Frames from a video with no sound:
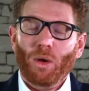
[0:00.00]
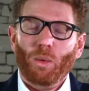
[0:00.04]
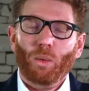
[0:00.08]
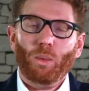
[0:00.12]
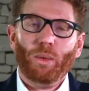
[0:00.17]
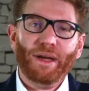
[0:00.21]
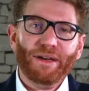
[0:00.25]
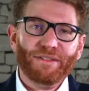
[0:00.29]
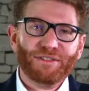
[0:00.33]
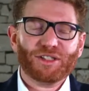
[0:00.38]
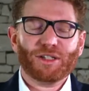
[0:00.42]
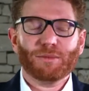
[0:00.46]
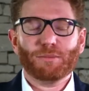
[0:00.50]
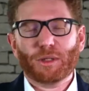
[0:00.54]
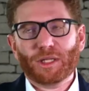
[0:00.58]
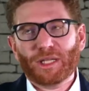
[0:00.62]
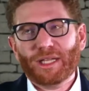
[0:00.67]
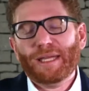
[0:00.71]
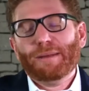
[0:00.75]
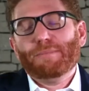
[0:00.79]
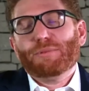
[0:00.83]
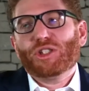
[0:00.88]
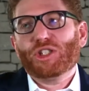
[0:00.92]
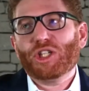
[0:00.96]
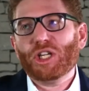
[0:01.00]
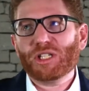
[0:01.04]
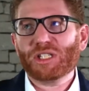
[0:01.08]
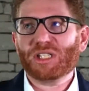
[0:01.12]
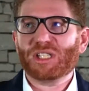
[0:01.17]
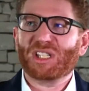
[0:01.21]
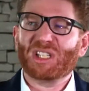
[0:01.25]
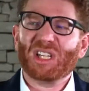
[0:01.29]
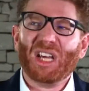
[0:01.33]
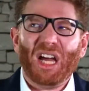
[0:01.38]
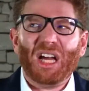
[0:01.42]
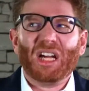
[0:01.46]
we have some claims,
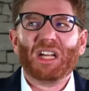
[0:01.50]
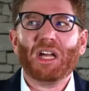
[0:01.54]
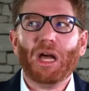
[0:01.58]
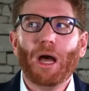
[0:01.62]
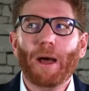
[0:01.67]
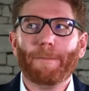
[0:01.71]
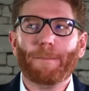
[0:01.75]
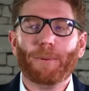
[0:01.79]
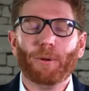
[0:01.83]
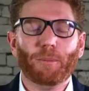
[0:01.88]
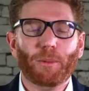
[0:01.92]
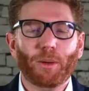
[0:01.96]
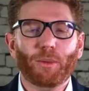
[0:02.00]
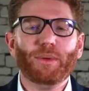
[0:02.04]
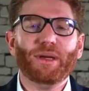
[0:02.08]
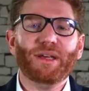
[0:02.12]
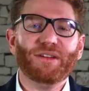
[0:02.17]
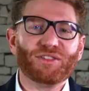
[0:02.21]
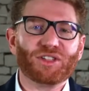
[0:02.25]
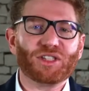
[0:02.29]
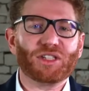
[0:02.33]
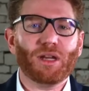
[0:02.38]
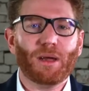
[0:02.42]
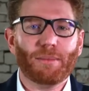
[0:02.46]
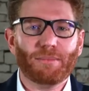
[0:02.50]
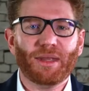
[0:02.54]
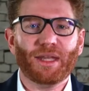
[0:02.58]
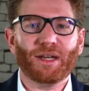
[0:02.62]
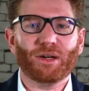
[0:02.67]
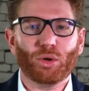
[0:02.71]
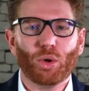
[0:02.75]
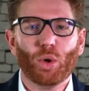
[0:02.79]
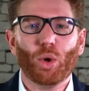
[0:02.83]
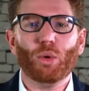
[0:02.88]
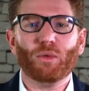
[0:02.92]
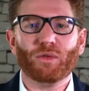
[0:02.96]
just a couple, but we have some that
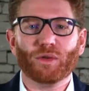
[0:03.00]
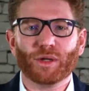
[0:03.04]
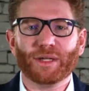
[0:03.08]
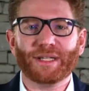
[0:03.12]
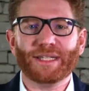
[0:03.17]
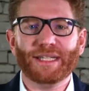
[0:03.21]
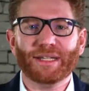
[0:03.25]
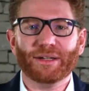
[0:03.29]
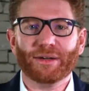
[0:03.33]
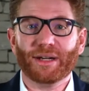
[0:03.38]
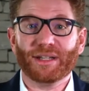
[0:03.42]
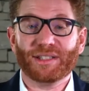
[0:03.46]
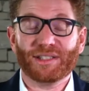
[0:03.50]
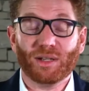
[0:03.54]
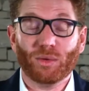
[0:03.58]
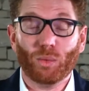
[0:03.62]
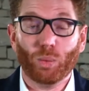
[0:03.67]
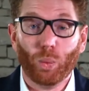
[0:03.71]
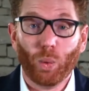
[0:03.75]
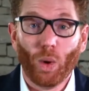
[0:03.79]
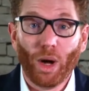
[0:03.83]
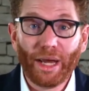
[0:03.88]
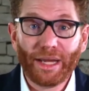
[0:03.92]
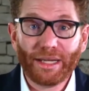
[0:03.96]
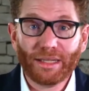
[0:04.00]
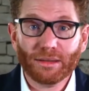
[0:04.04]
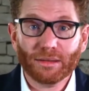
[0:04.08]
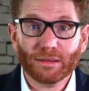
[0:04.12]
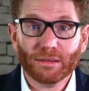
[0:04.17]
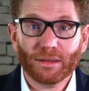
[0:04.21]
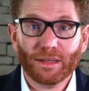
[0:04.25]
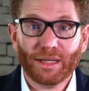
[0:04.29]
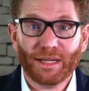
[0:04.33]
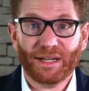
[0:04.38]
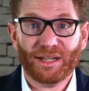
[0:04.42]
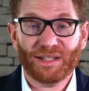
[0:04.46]
are over a year. I said, what?
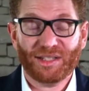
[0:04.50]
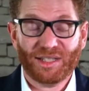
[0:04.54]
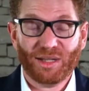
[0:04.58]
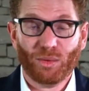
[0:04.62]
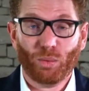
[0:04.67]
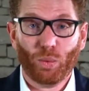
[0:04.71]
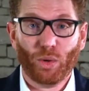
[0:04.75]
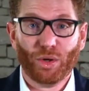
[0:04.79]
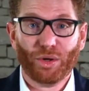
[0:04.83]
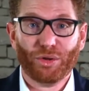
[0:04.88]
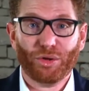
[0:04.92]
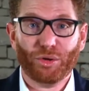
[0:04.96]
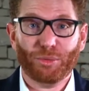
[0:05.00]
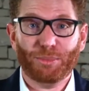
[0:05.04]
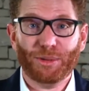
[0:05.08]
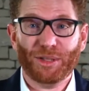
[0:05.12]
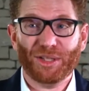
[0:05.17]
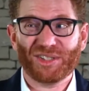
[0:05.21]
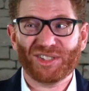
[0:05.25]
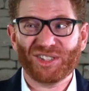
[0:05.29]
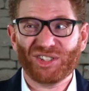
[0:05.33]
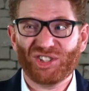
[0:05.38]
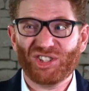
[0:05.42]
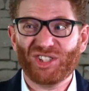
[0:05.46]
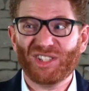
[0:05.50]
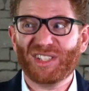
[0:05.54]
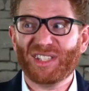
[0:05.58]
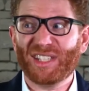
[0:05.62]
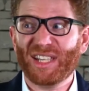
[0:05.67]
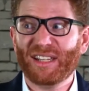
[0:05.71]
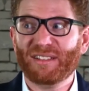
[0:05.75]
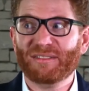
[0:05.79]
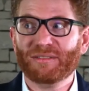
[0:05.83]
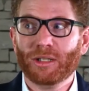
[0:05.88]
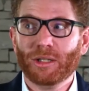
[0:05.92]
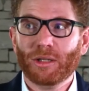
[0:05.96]
And I said, what are their bills? And she
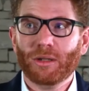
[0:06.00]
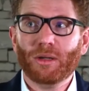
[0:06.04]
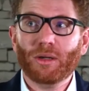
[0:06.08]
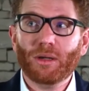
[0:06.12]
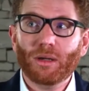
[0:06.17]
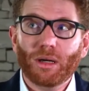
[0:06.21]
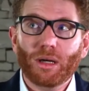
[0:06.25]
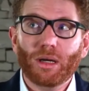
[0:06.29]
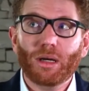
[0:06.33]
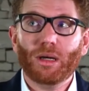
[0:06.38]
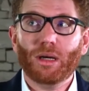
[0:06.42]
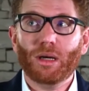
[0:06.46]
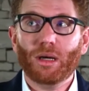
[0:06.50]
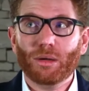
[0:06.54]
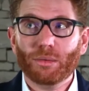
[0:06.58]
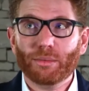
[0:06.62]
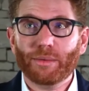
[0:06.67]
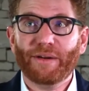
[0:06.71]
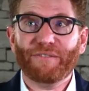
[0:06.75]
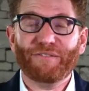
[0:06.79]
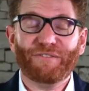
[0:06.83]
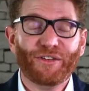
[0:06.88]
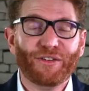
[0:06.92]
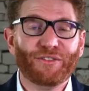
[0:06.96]
said, around